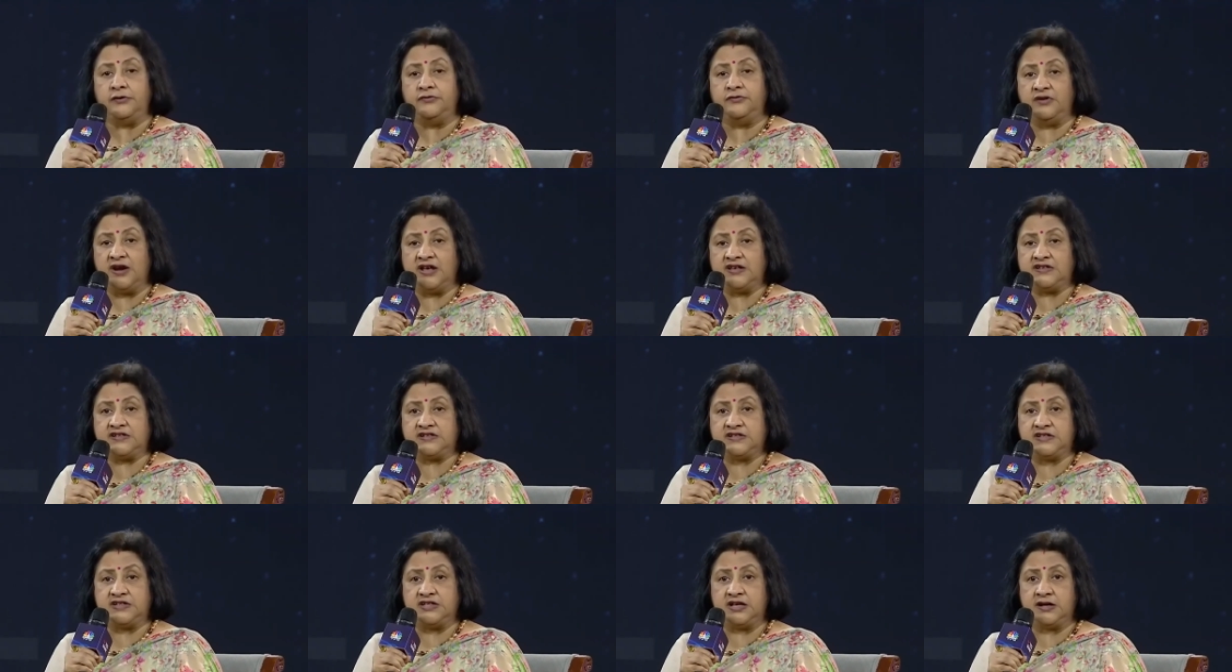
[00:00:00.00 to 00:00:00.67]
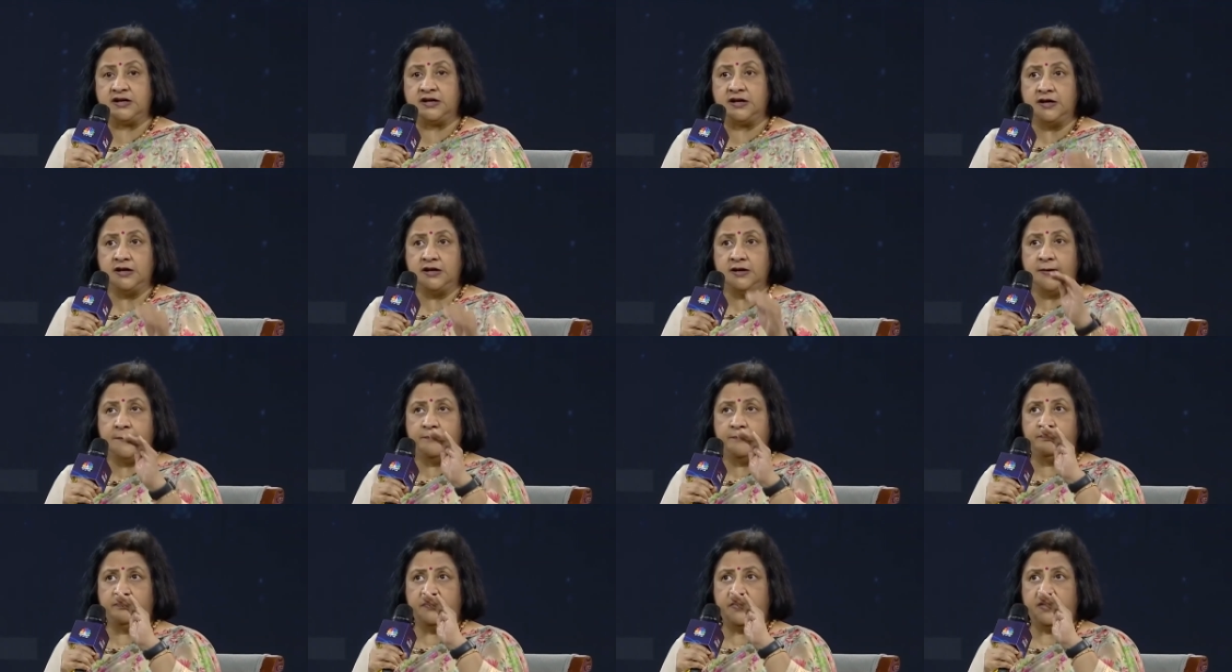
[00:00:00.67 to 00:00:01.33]
address the
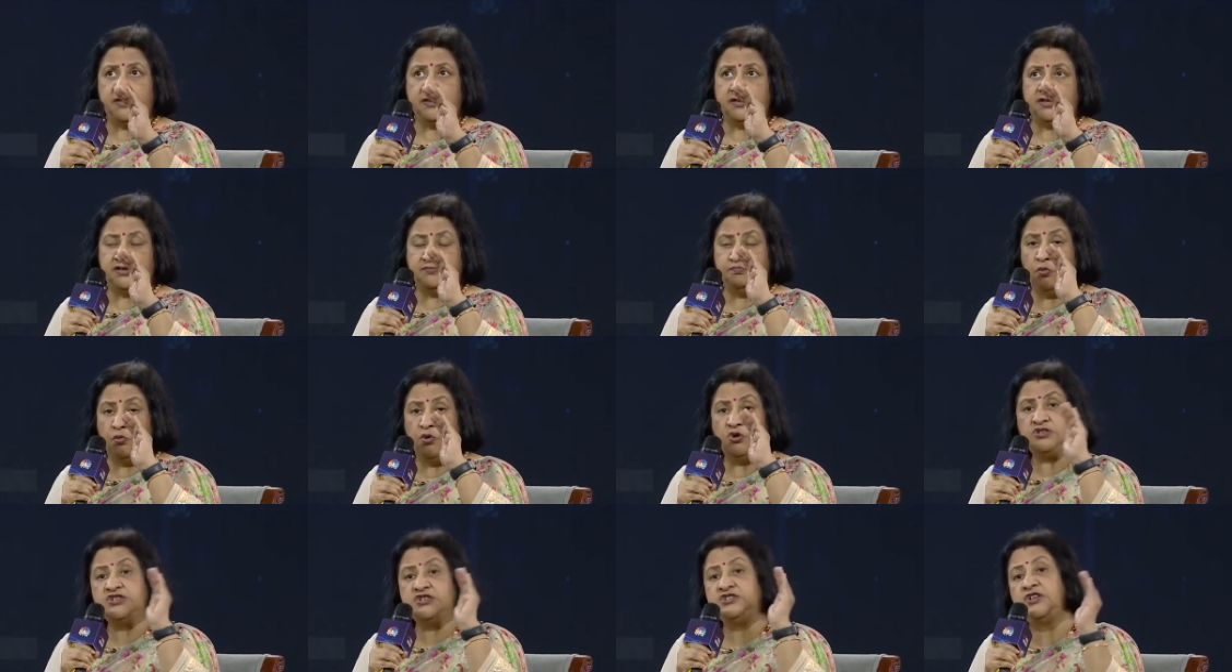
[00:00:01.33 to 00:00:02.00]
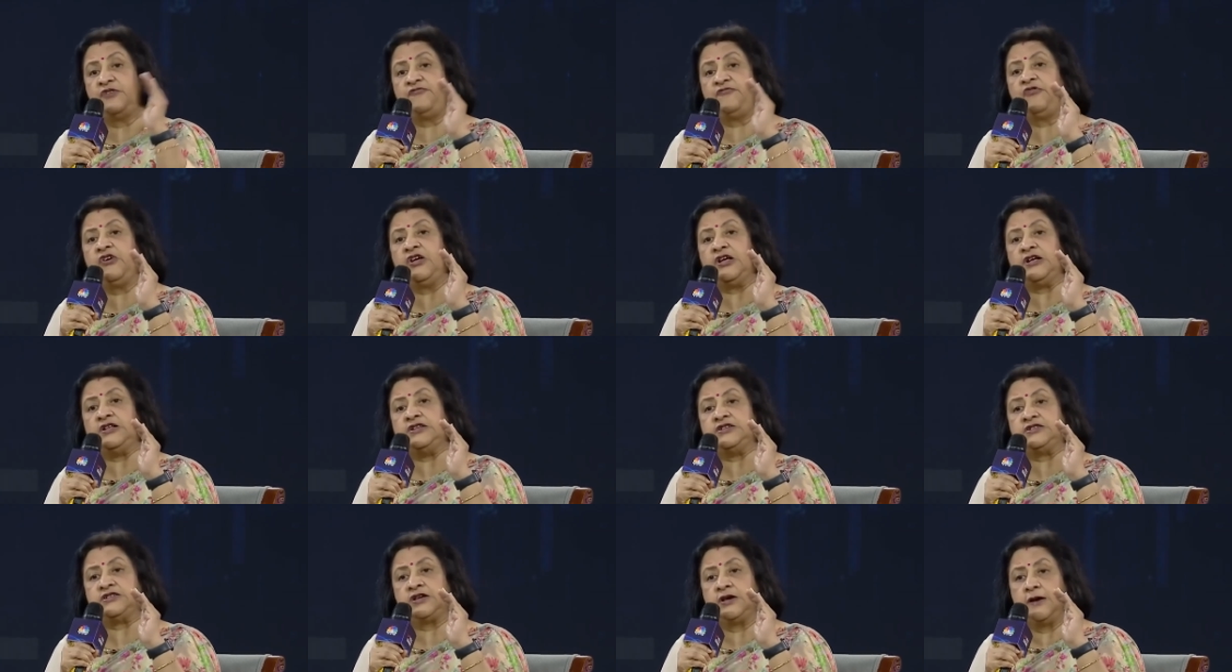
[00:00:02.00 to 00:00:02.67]
most
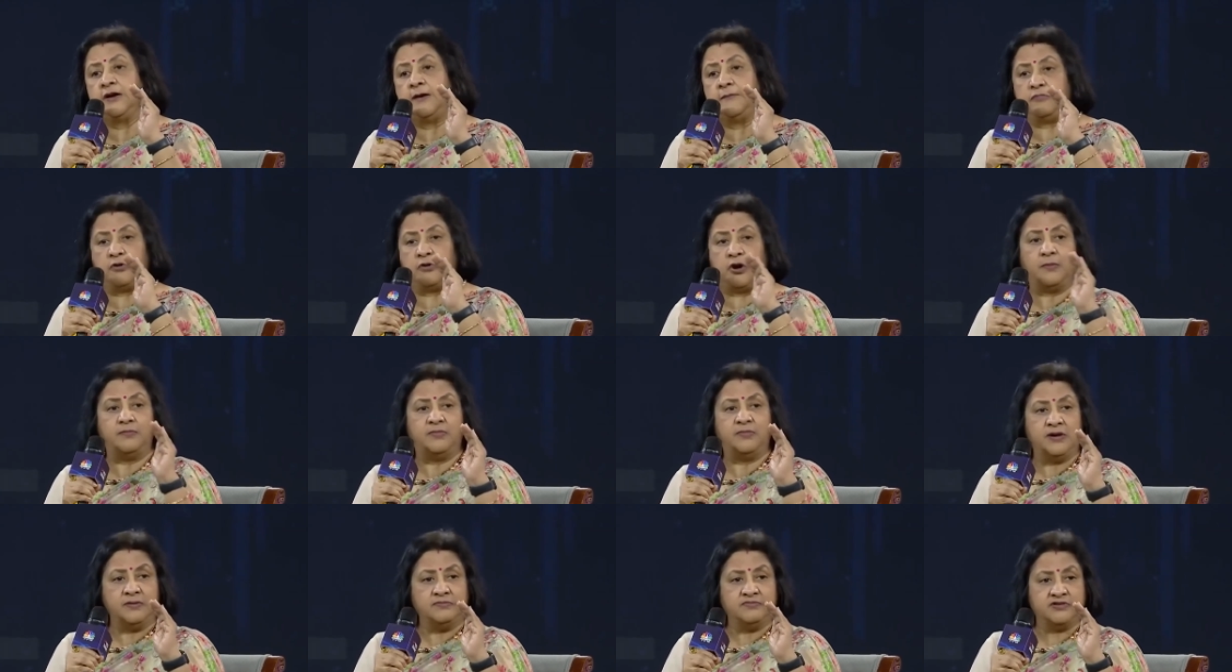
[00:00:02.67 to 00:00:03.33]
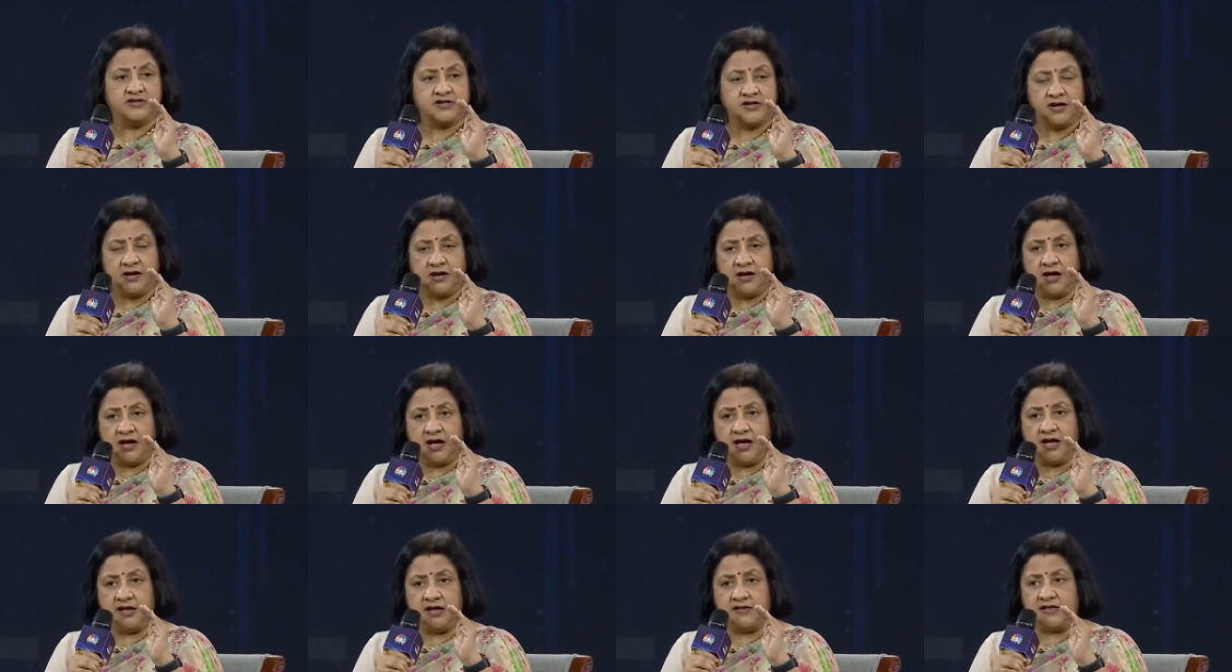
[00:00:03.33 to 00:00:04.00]
difficult problems
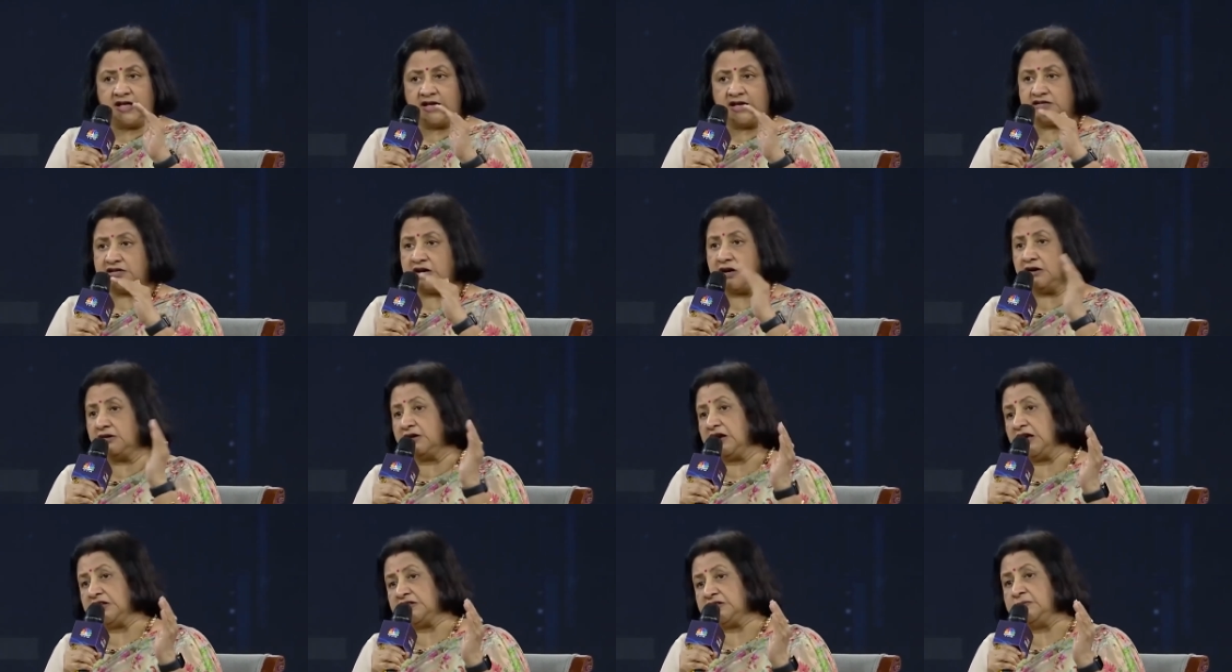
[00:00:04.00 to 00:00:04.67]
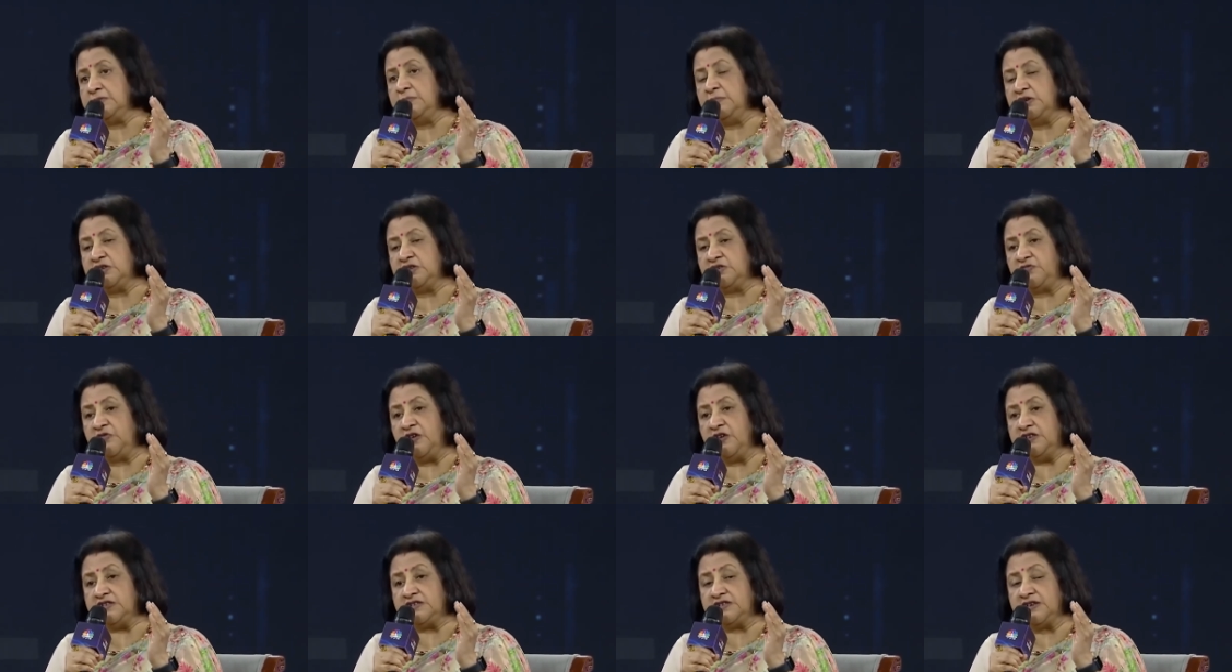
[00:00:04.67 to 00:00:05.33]
that our customers
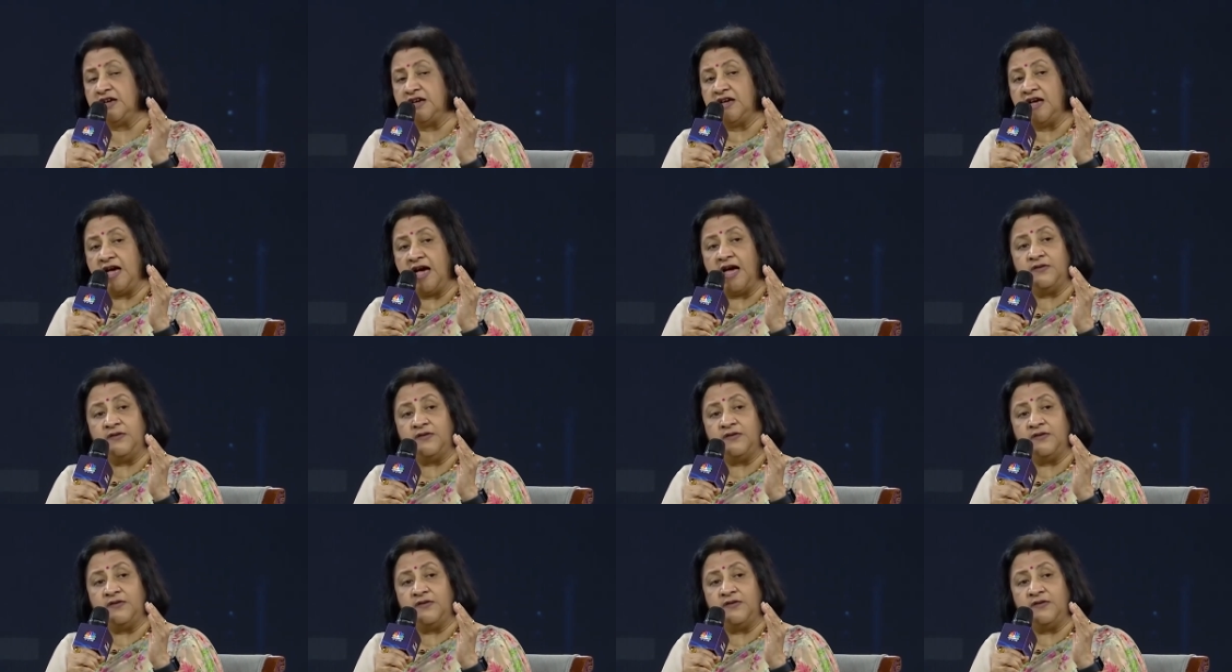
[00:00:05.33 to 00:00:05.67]
face.